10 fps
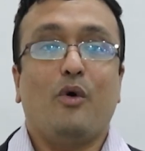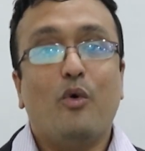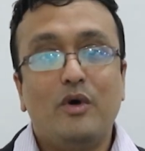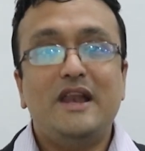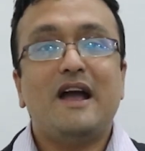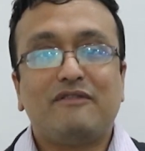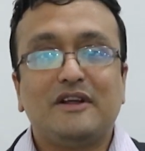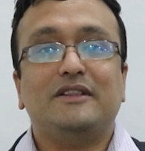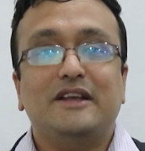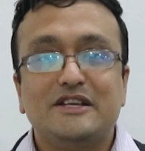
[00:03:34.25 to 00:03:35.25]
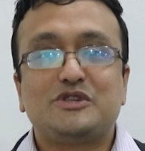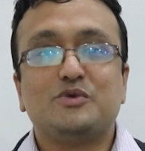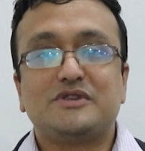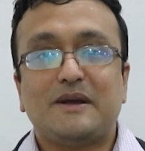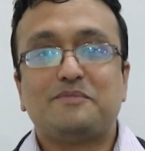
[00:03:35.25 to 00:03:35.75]
Only after these
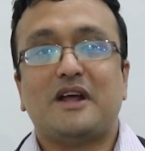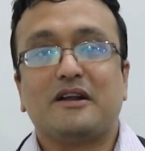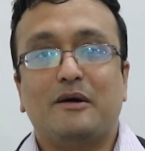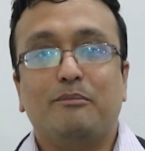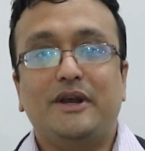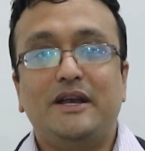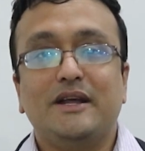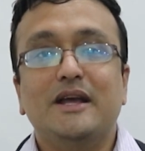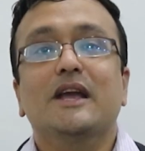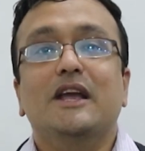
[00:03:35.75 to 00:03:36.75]
two steps are complete,